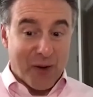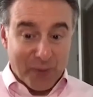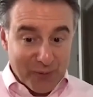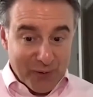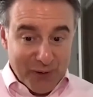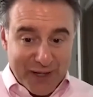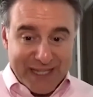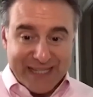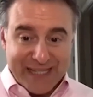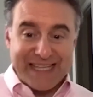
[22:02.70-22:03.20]

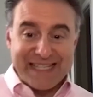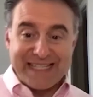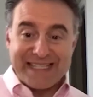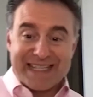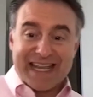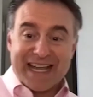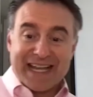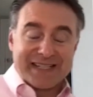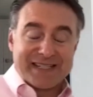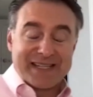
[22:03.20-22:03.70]
look at these
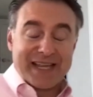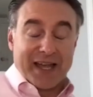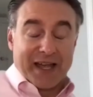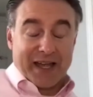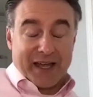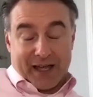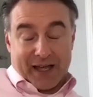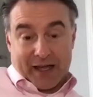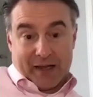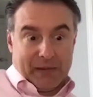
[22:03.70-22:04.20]
things
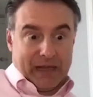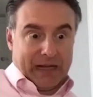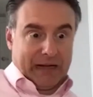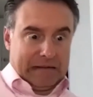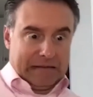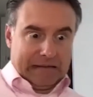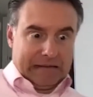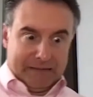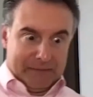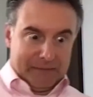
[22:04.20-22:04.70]
like,
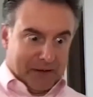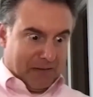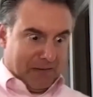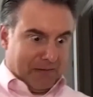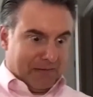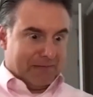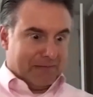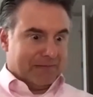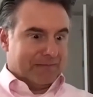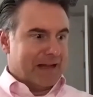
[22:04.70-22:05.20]
I don't
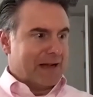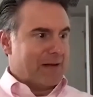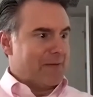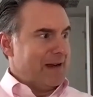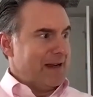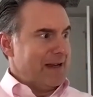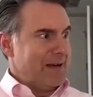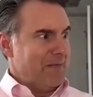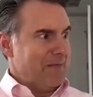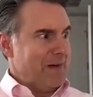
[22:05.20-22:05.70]
know, like
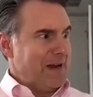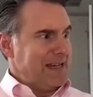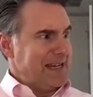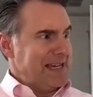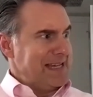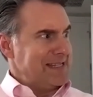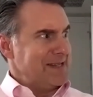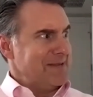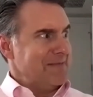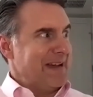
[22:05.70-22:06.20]
when
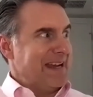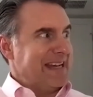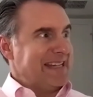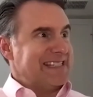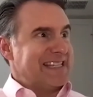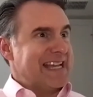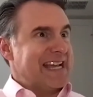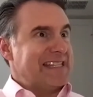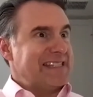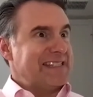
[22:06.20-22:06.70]
does it make
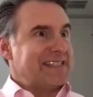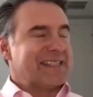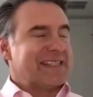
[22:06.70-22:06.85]
sense?